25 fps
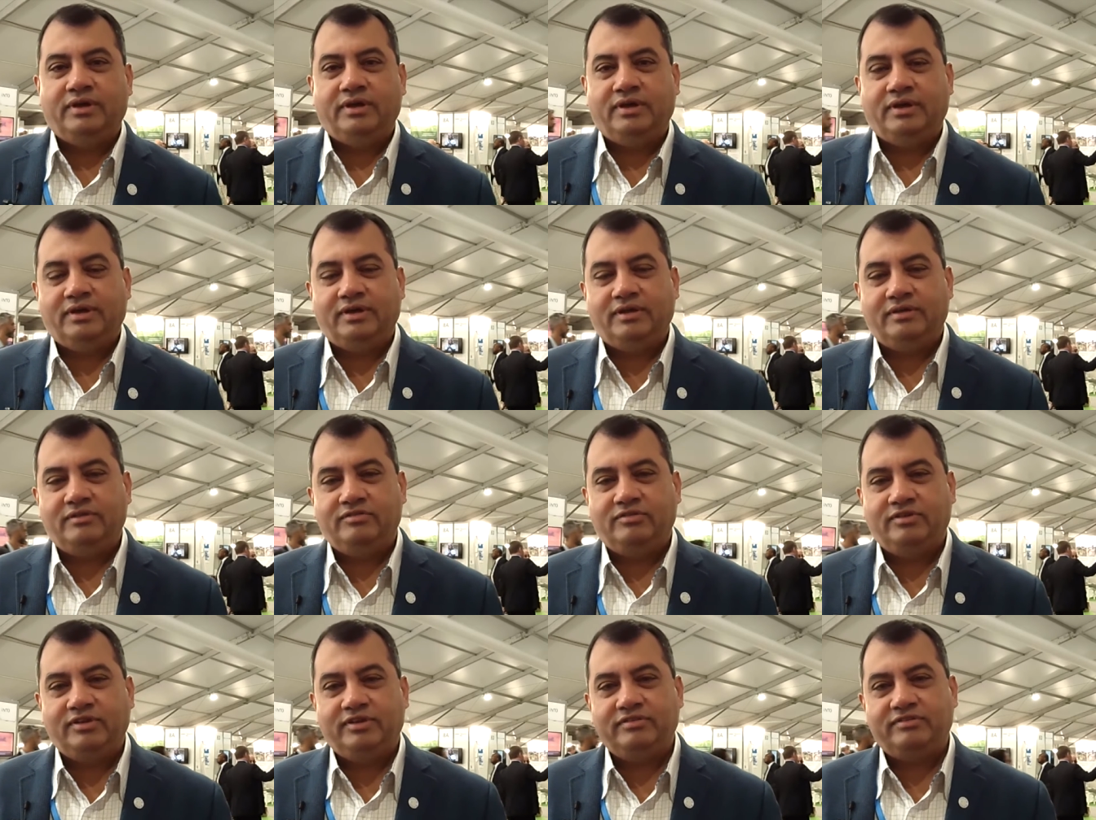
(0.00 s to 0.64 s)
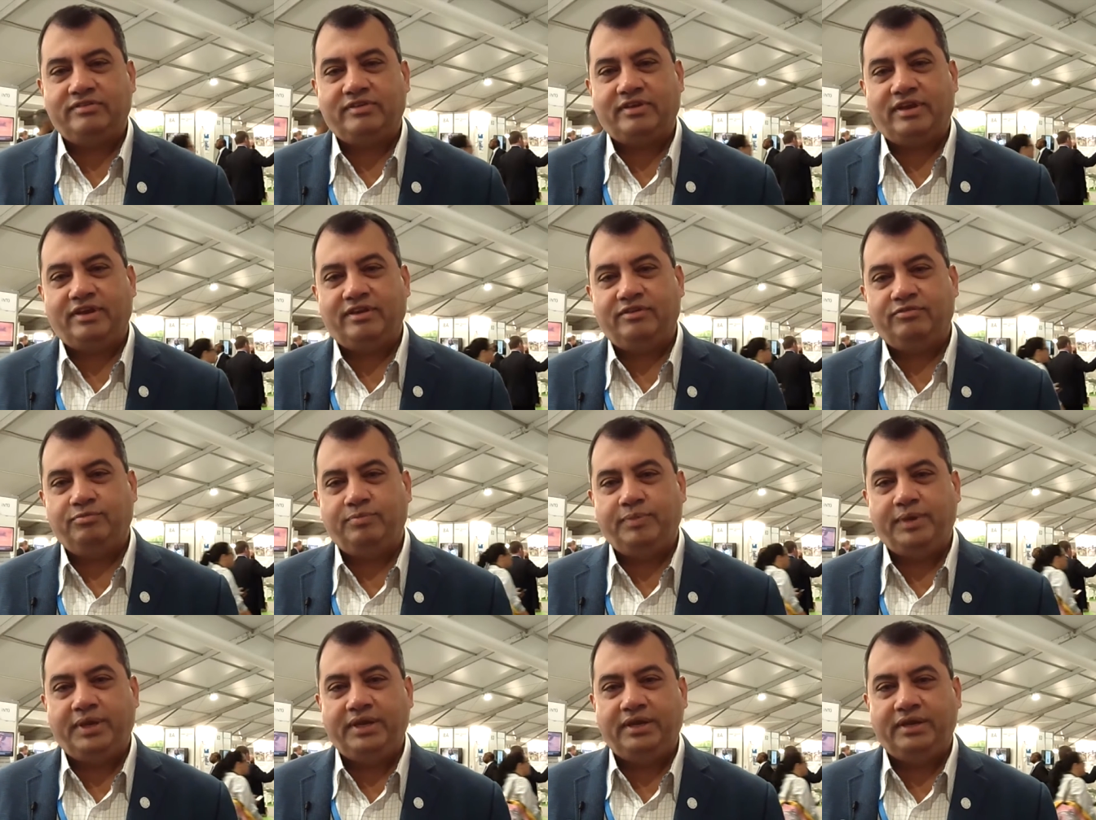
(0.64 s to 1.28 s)
uh, since
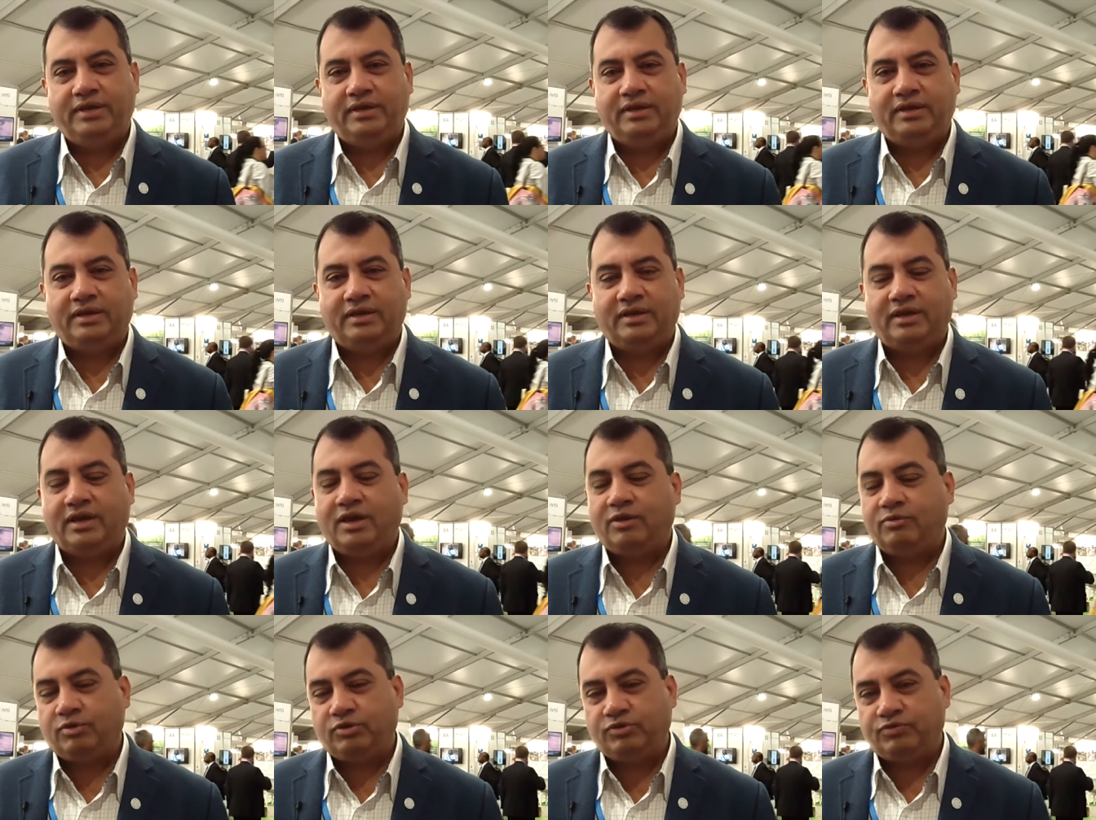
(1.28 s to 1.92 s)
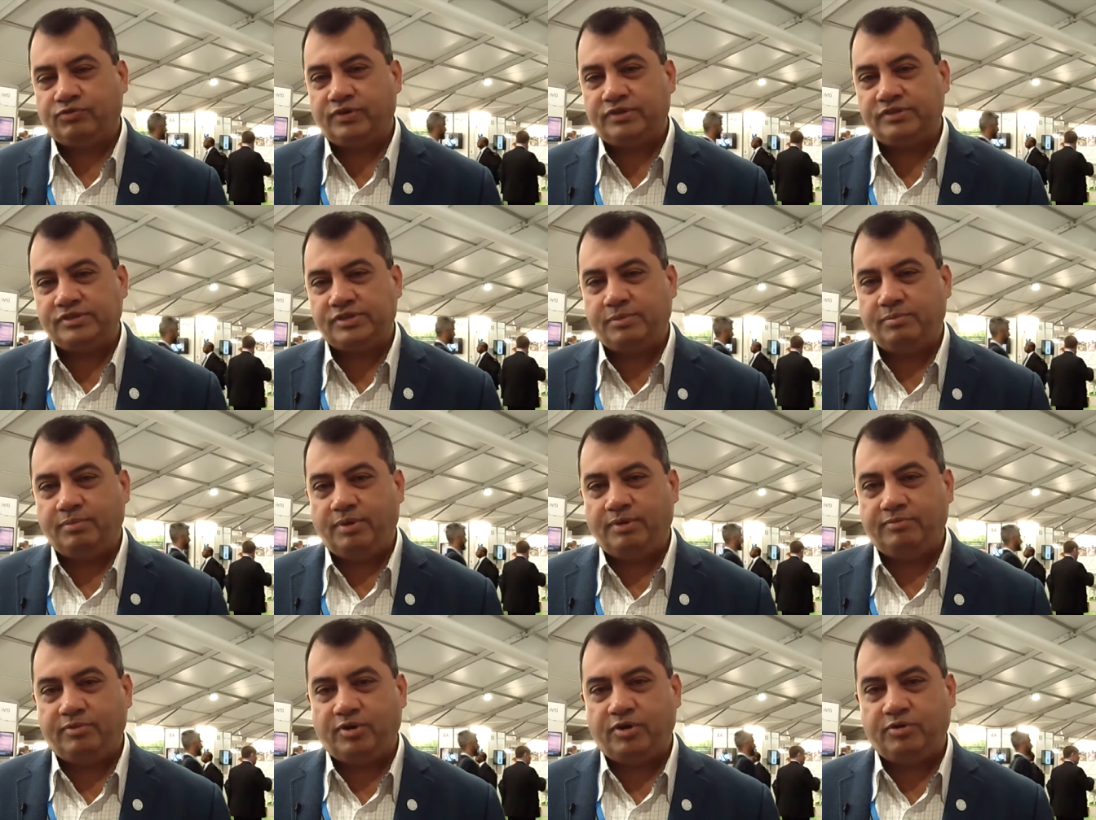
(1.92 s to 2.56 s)
I've been, uh, I was first
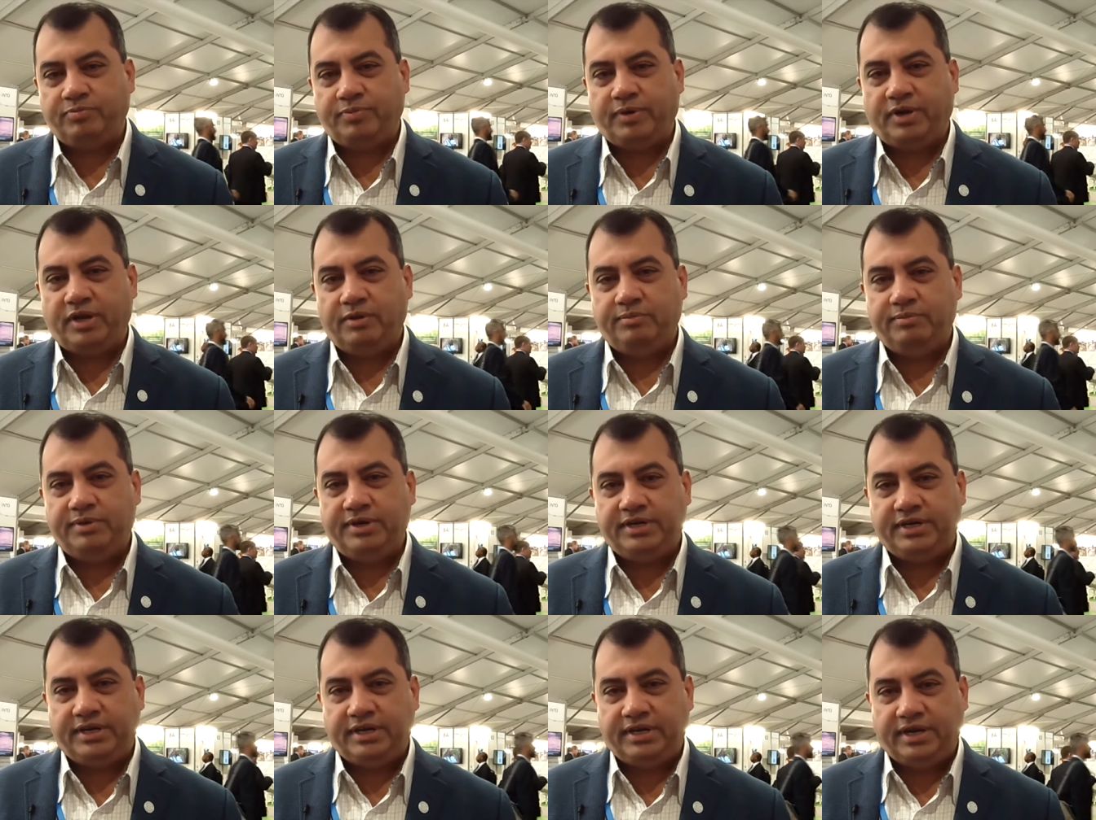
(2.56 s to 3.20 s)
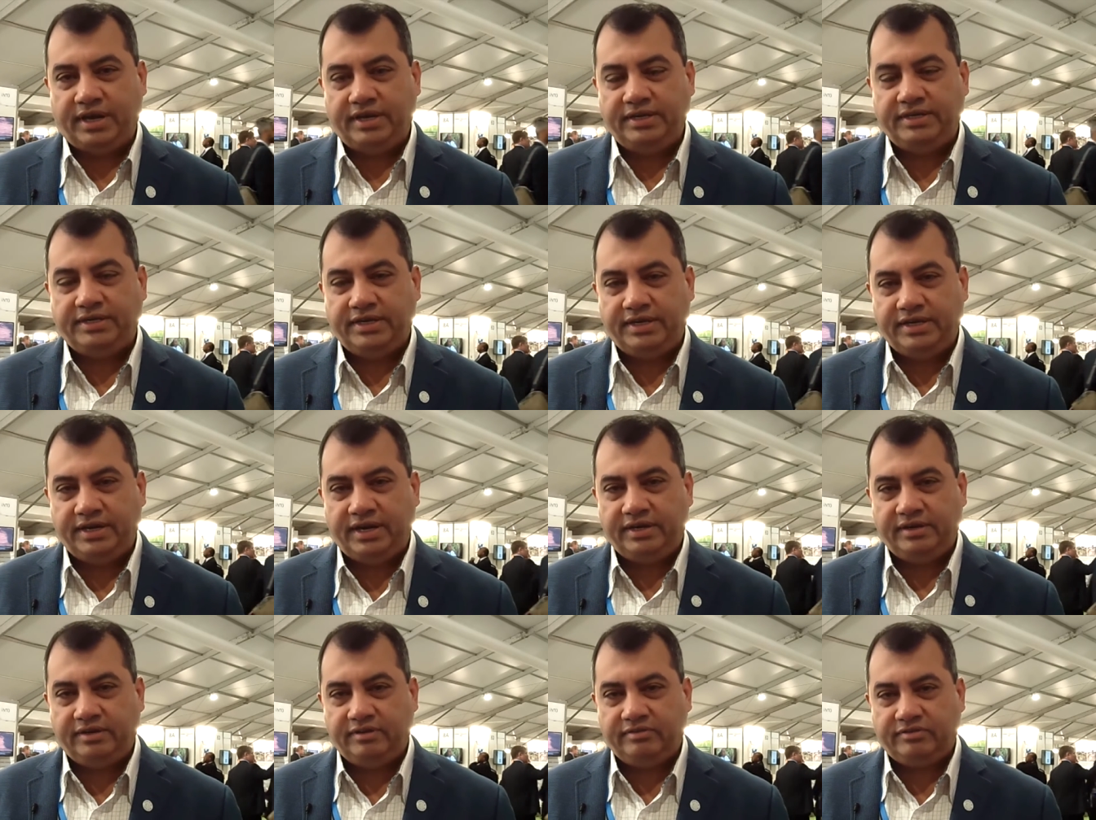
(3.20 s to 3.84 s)
a Member of Parliament in
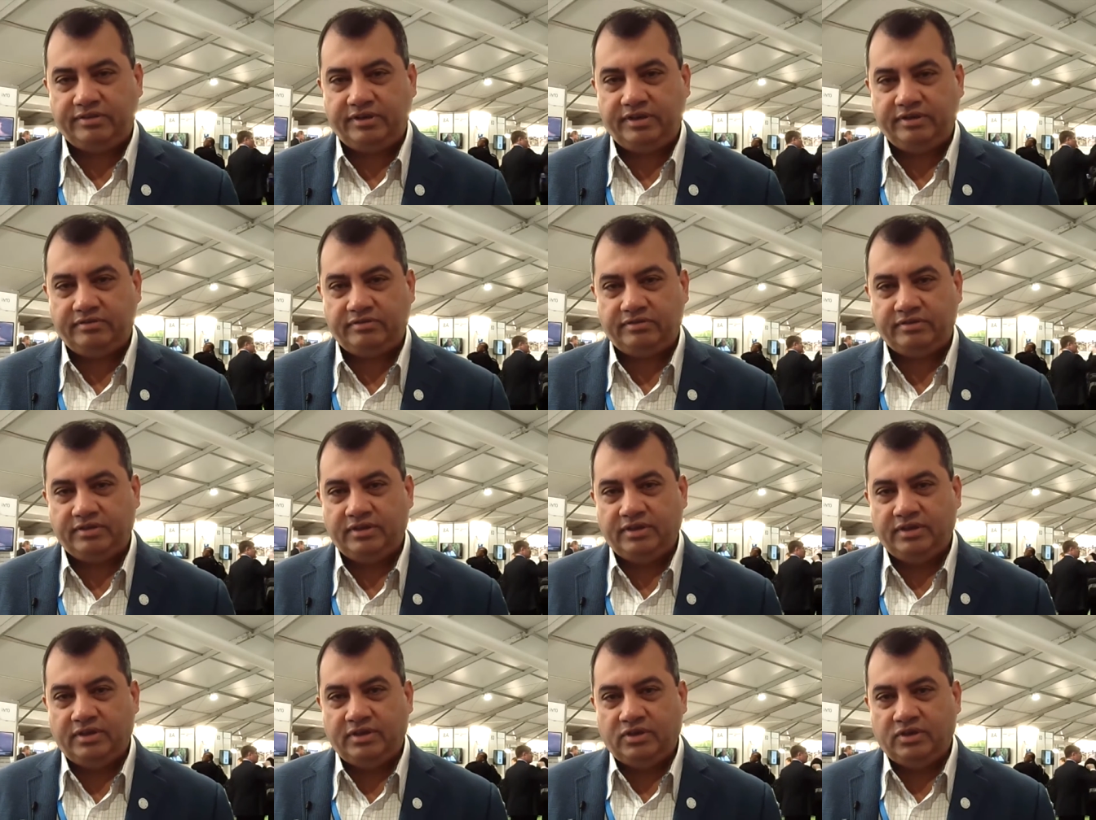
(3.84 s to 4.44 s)
1996.